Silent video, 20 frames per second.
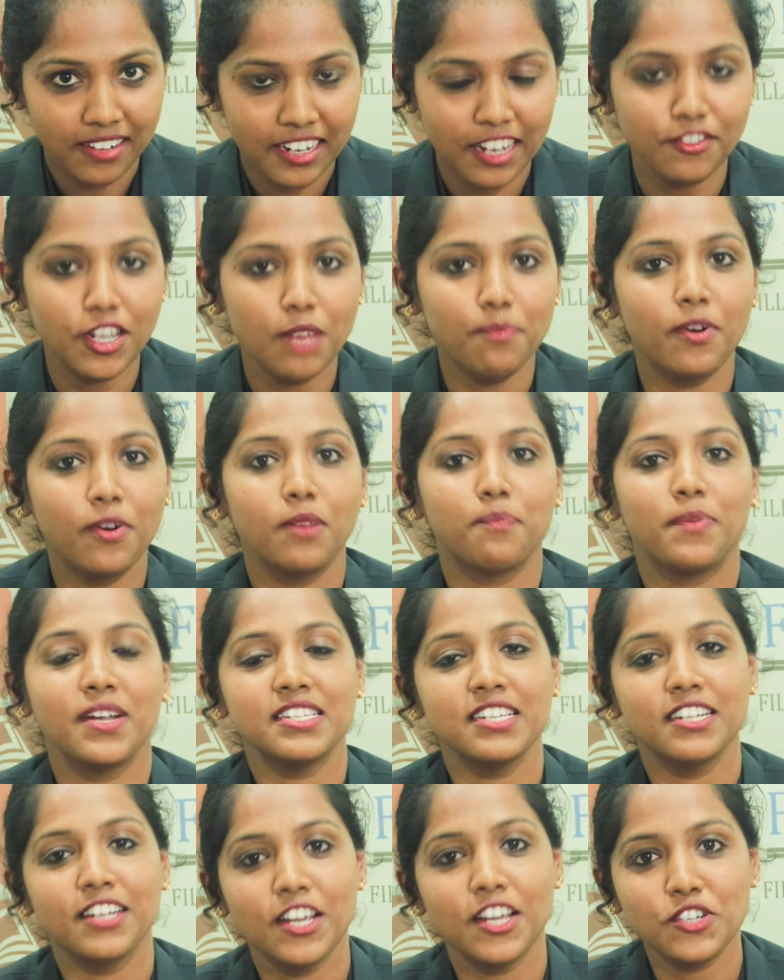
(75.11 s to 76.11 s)
give their
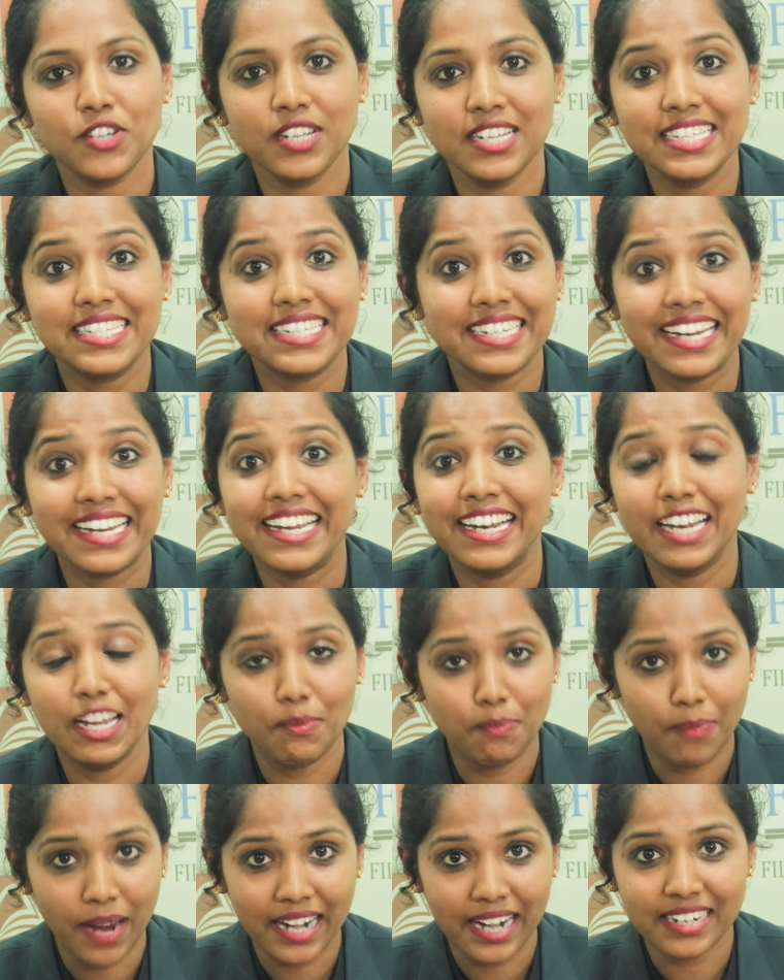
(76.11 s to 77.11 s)
presentations
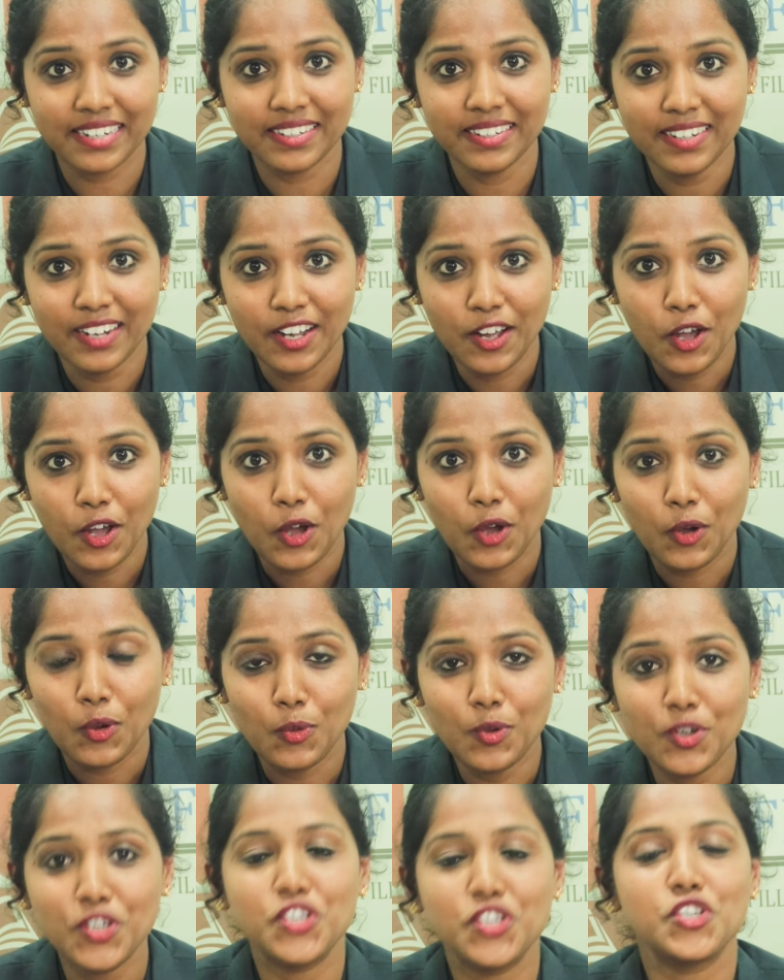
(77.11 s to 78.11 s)
really better,
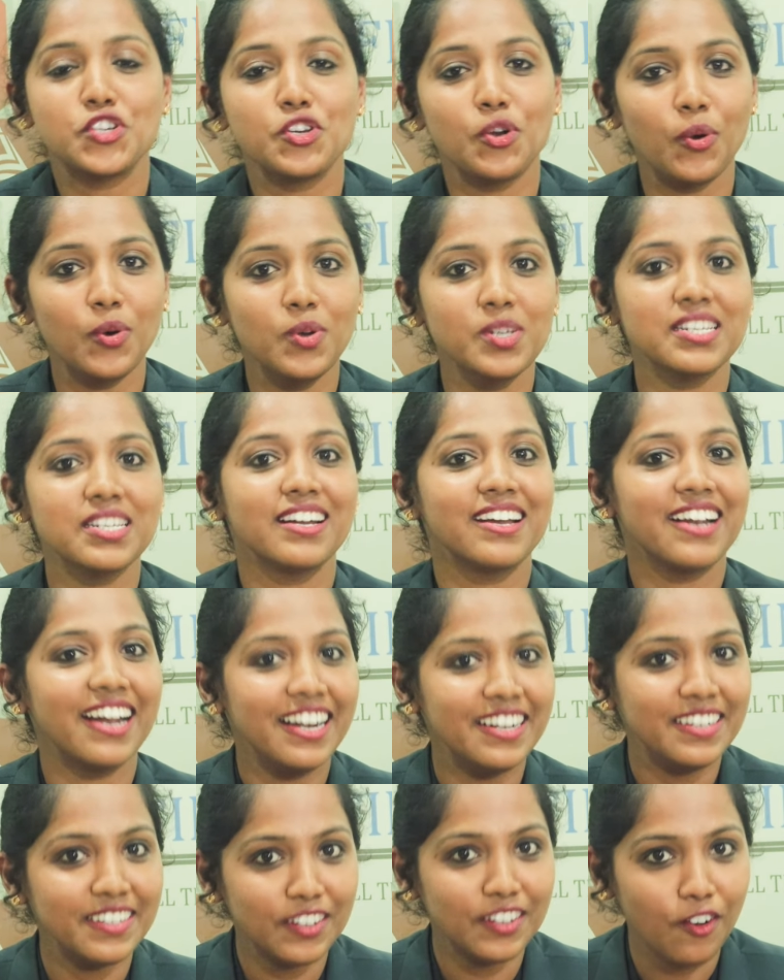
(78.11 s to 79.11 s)
which shows a
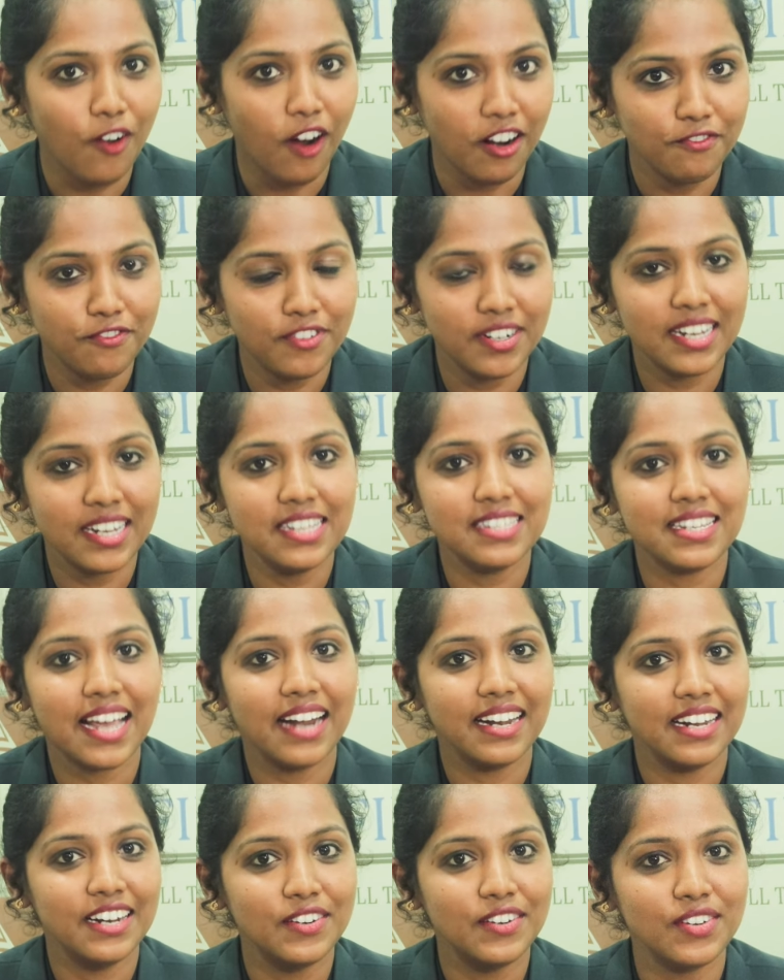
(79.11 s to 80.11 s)
greater confidence
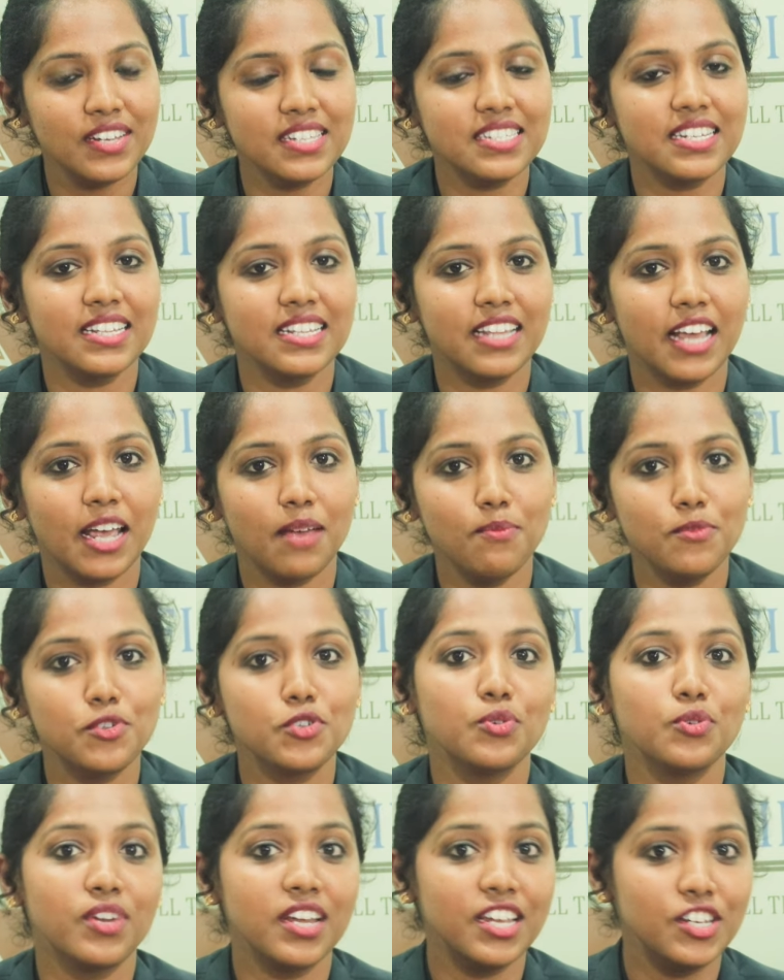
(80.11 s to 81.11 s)
and interest in them
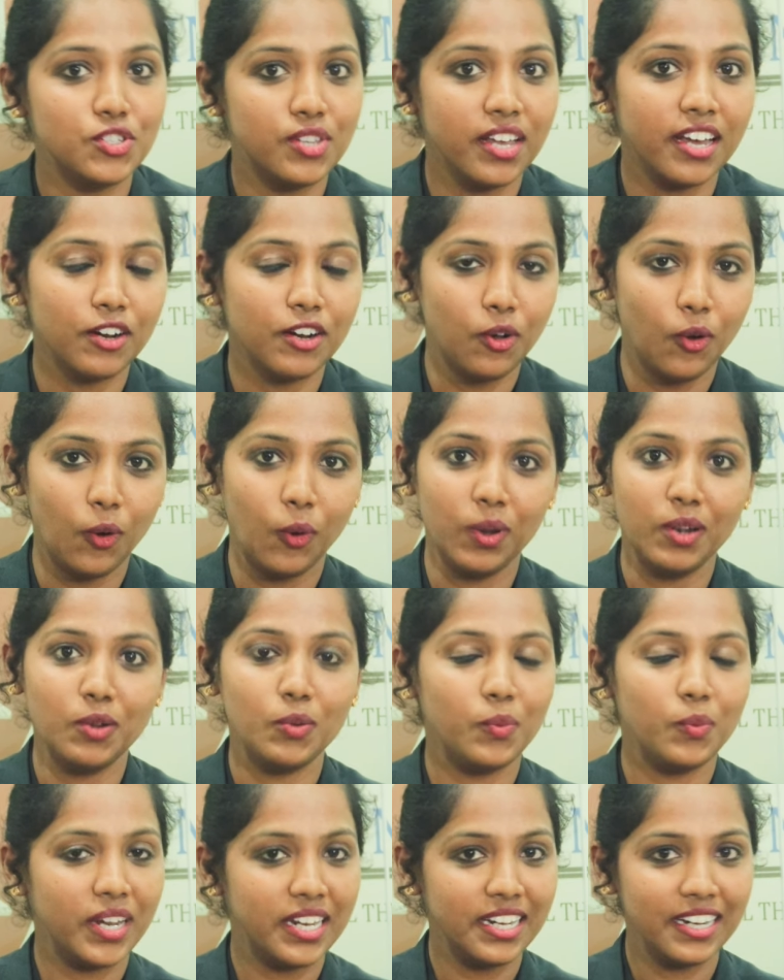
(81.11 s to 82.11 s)
to reach their goal
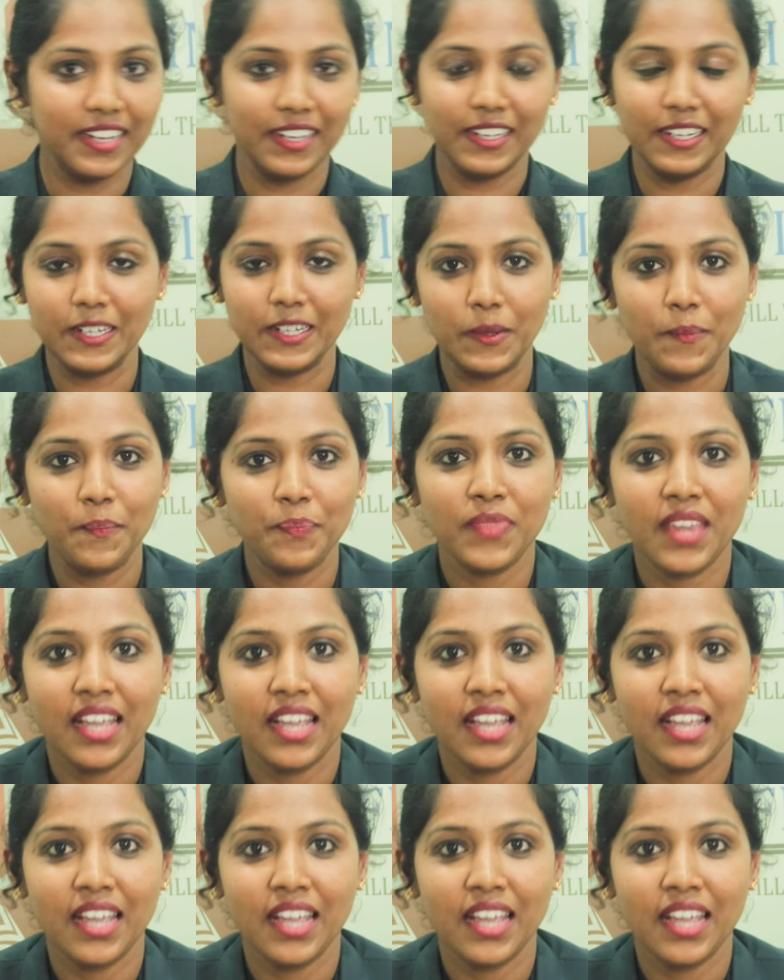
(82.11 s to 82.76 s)
very early.